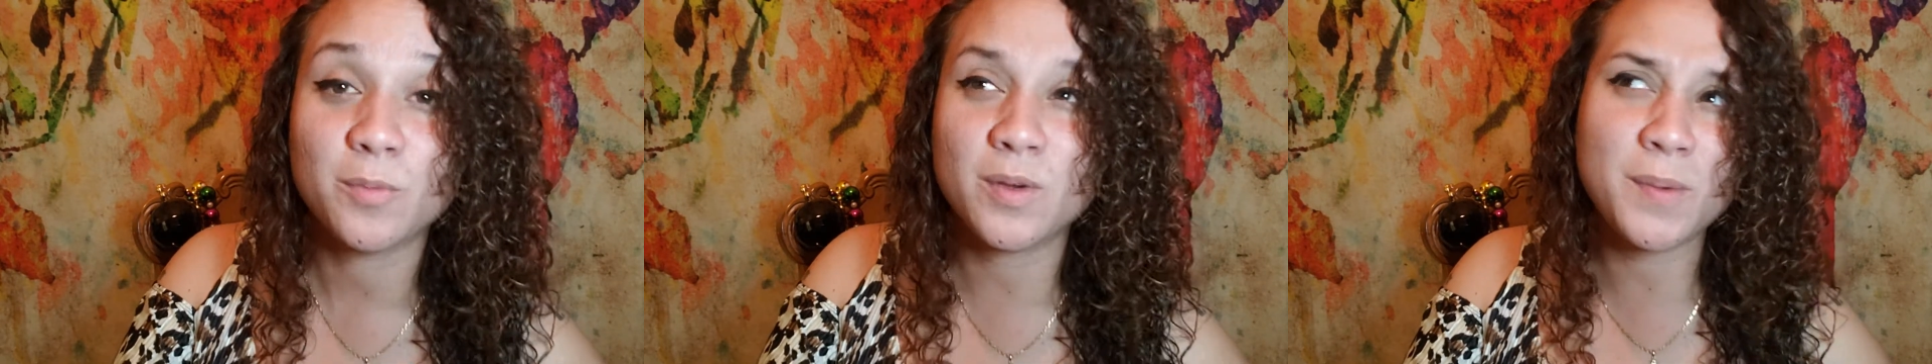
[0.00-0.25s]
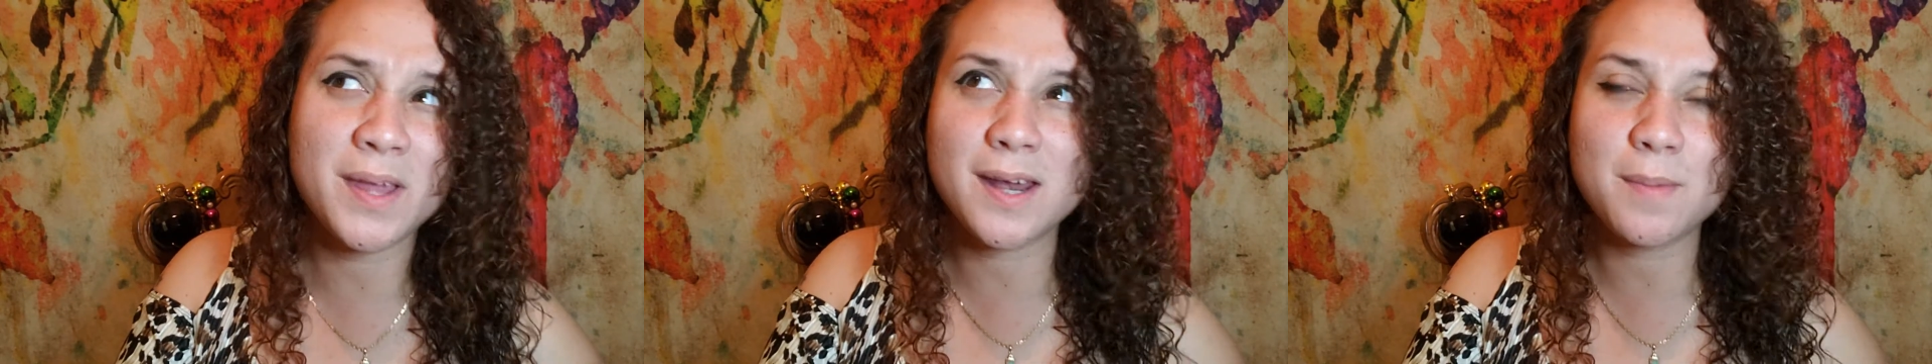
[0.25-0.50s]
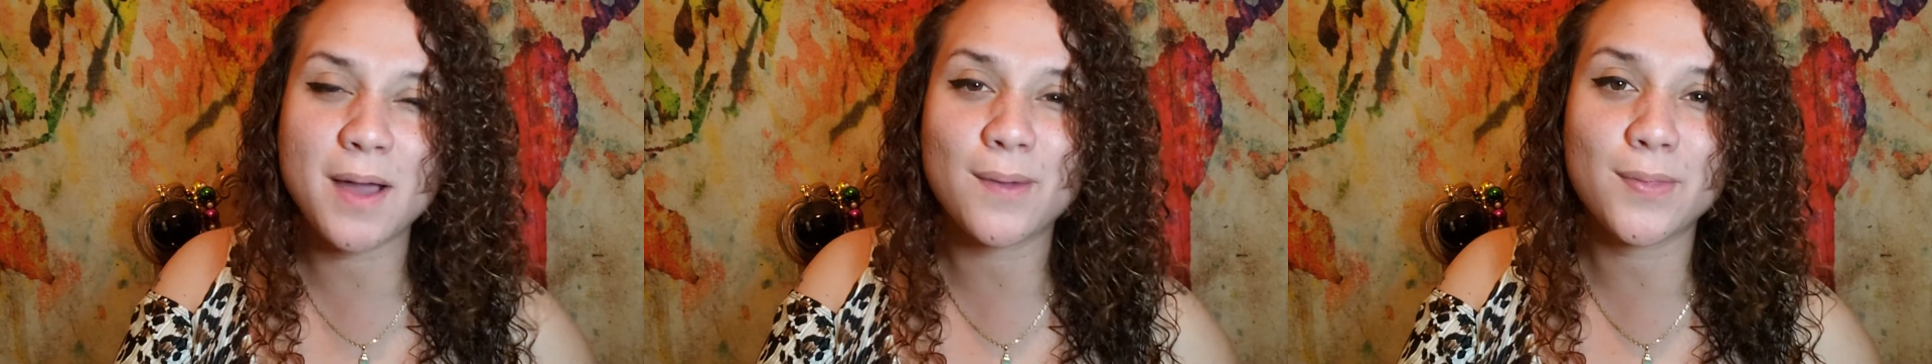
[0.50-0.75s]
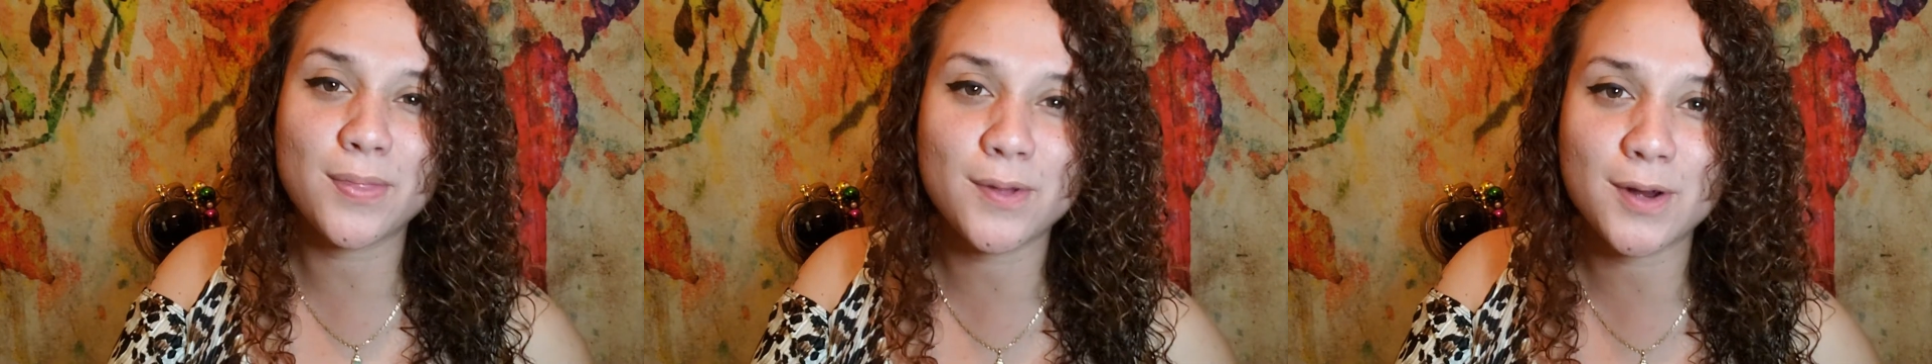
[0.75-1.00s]
We waited
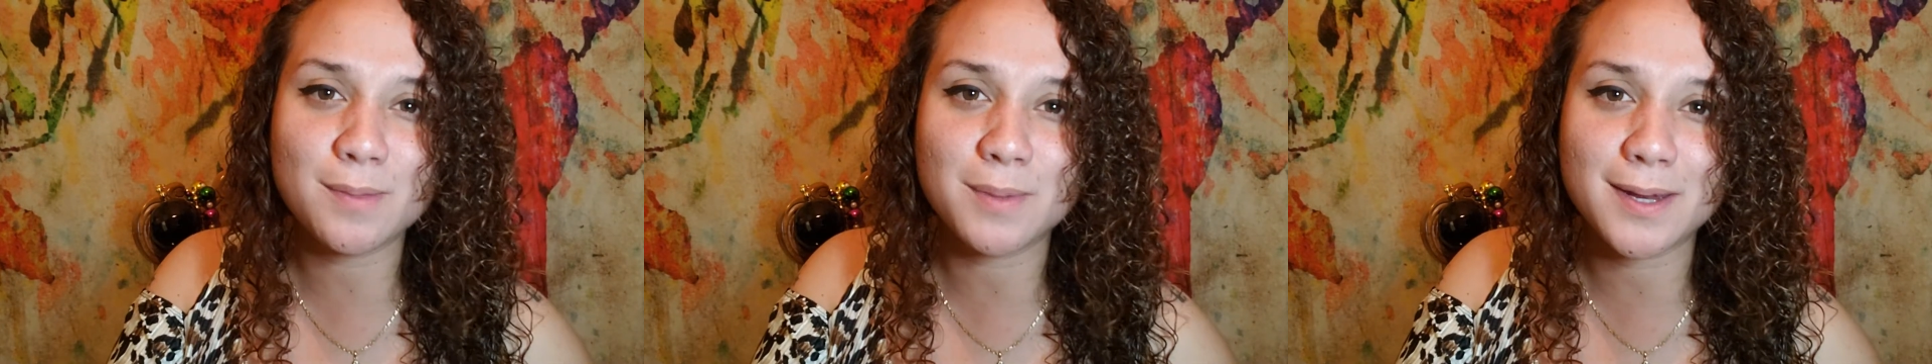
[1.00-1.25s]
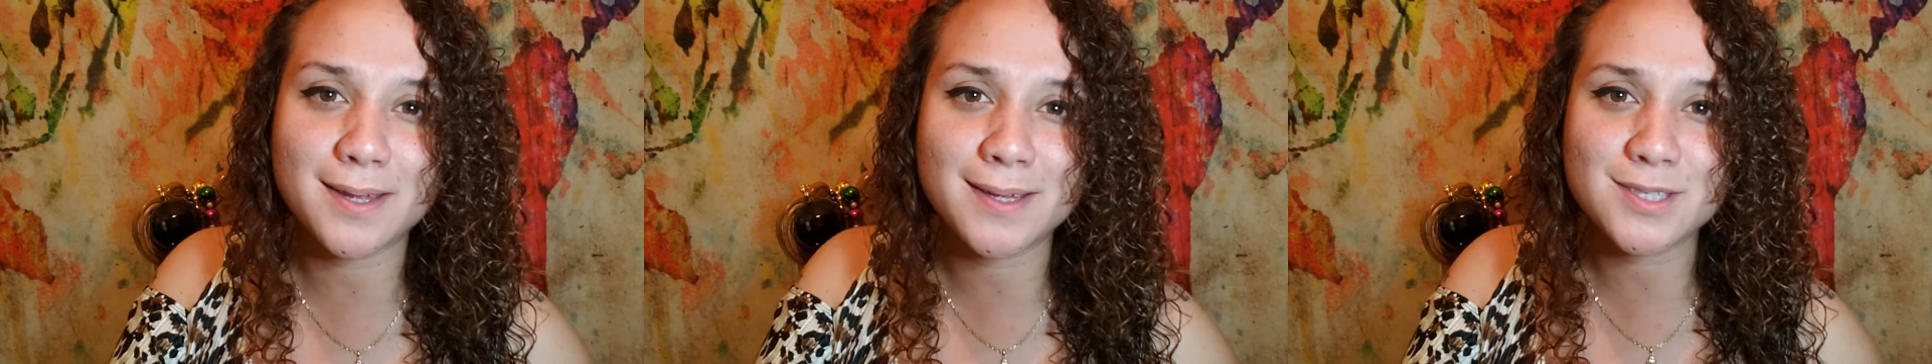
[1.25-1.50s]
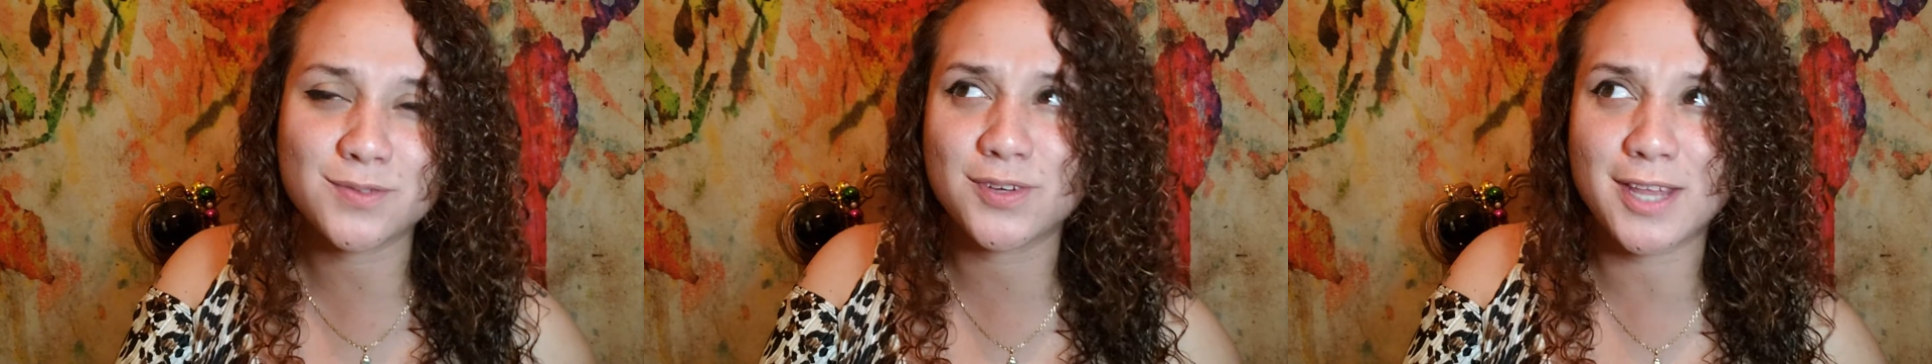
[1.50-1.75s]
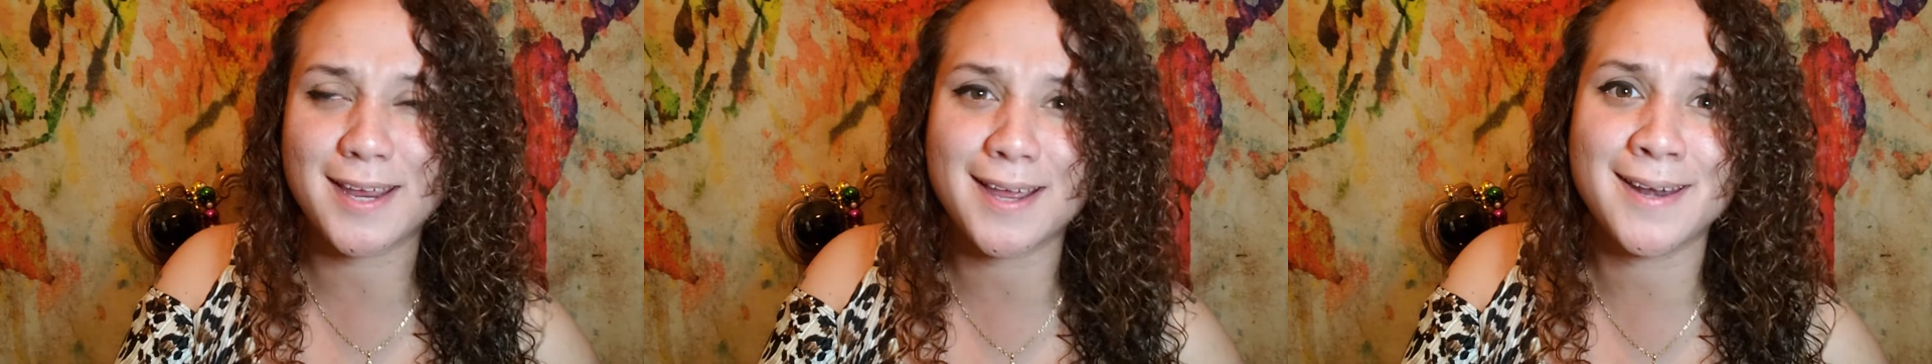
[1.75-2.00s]
about 30 minutes
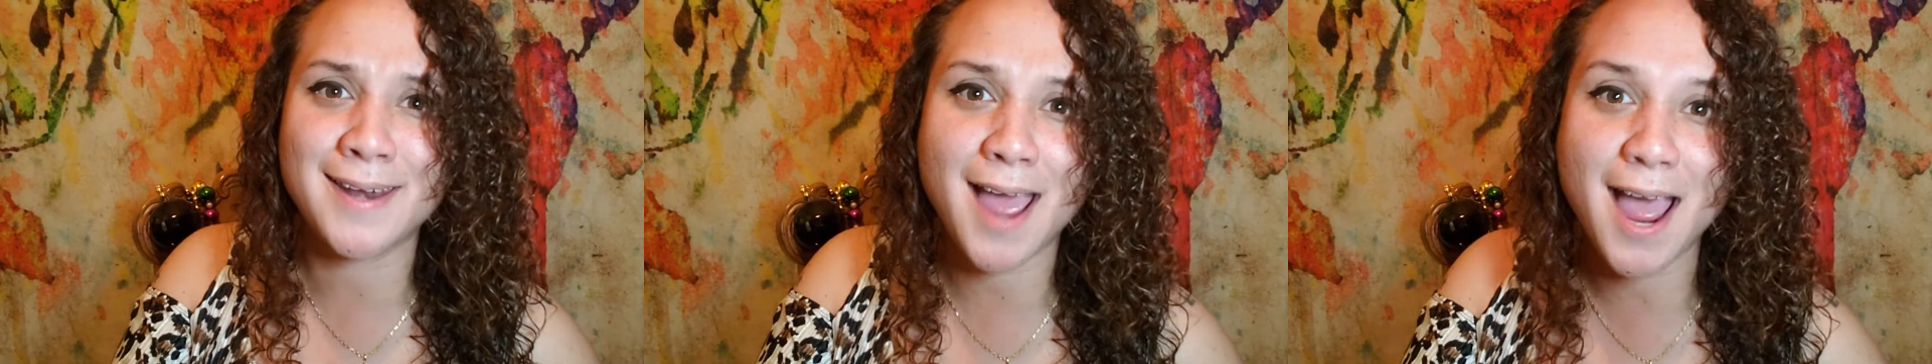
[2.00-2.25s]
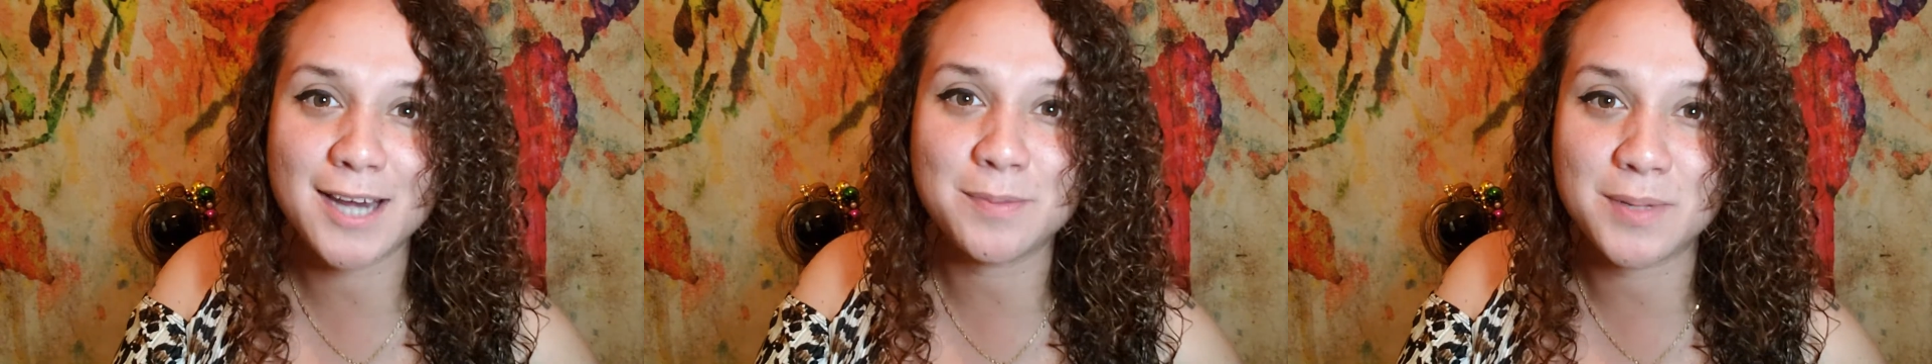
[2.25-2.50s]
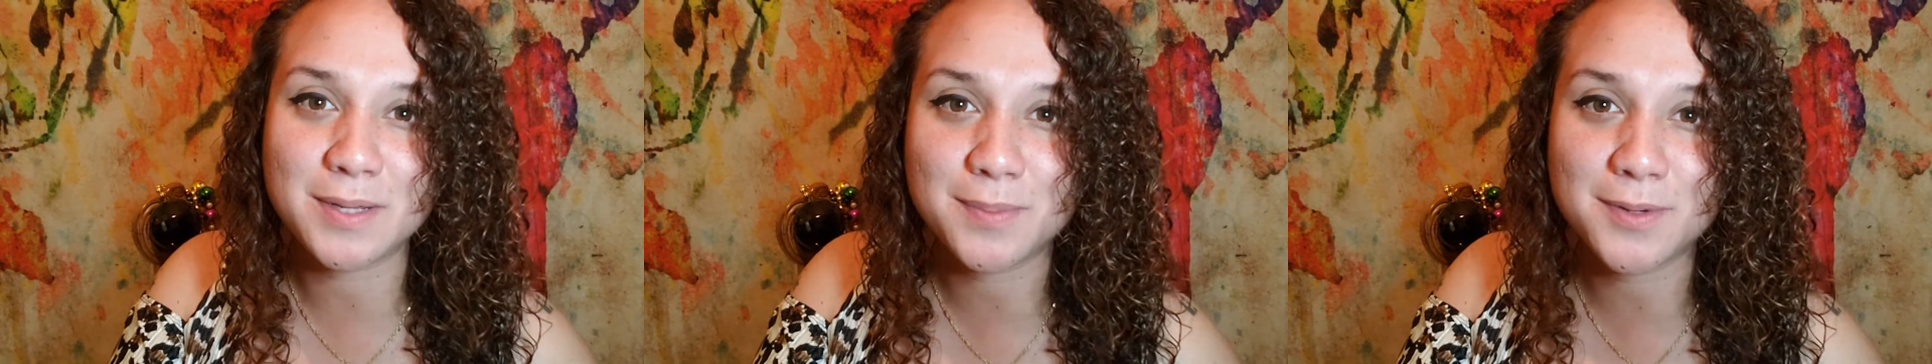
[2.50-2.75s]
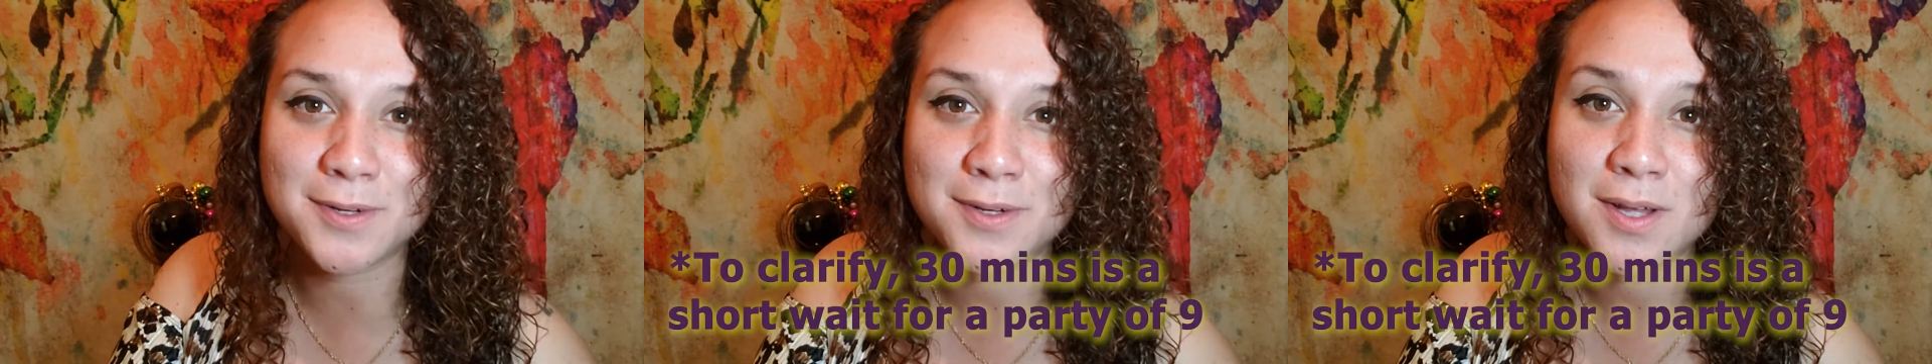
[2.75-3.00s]
for like 9
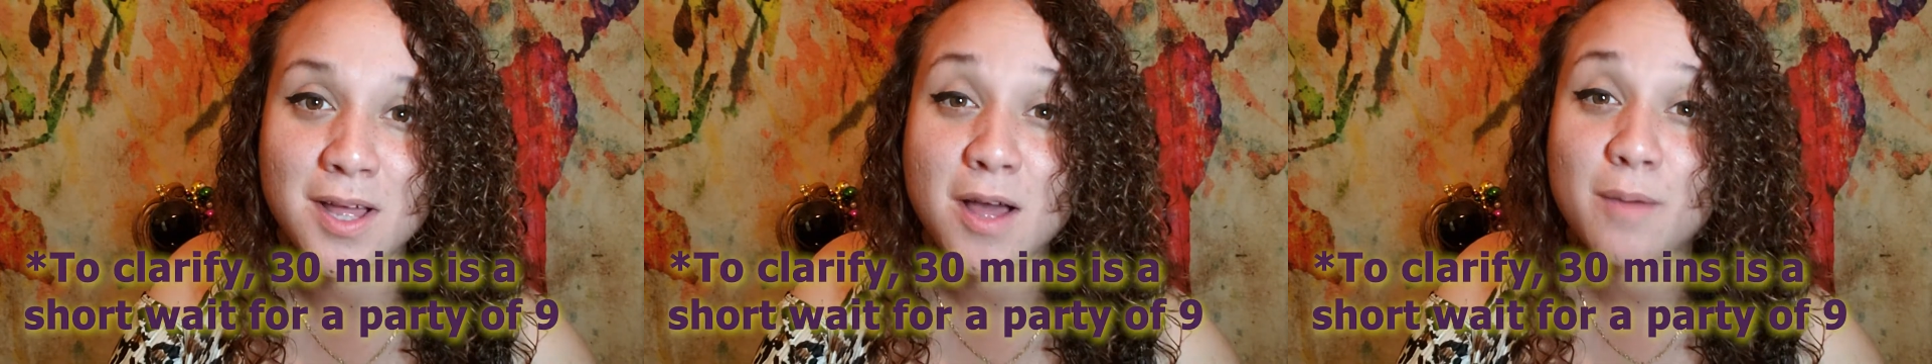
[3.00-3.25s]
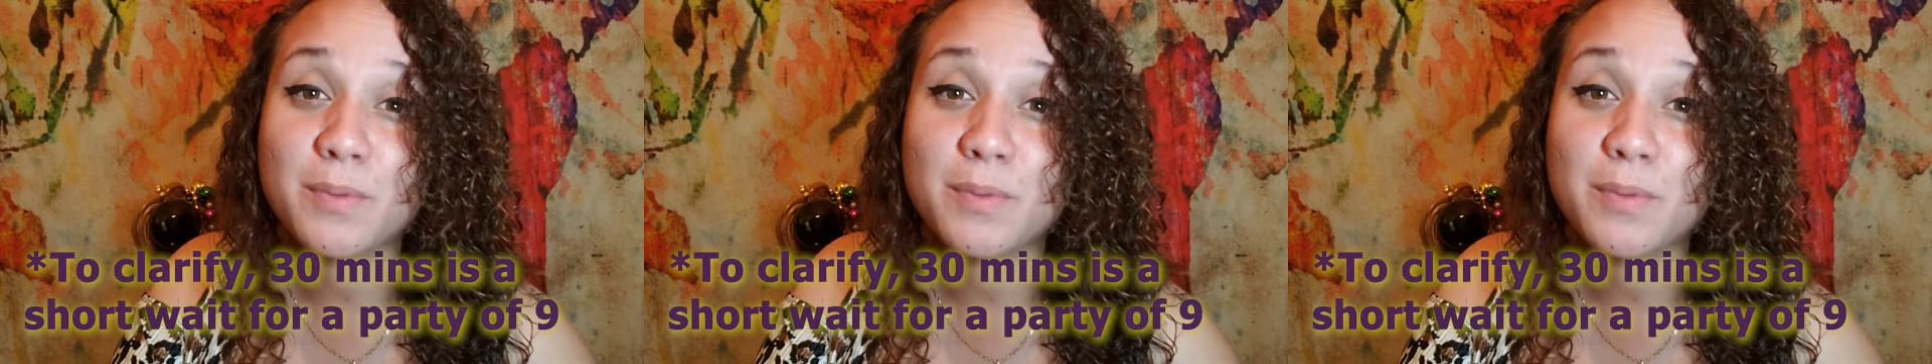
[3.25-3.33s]
people,